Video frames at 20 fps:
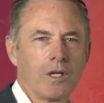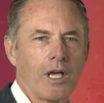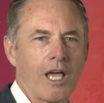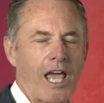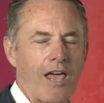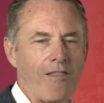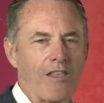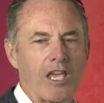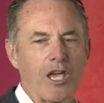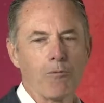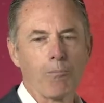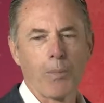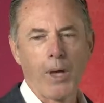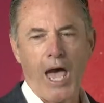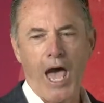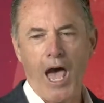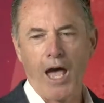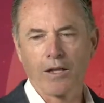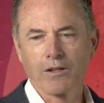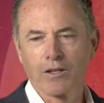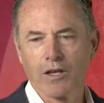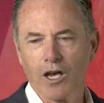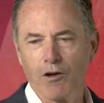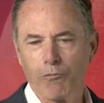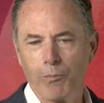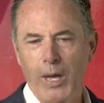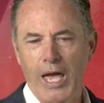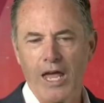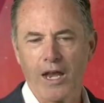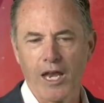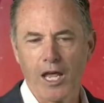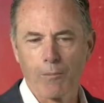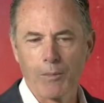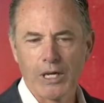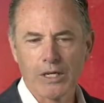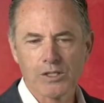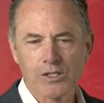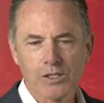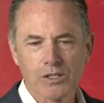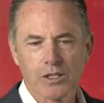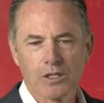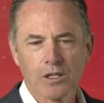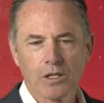and the impact of pandemics,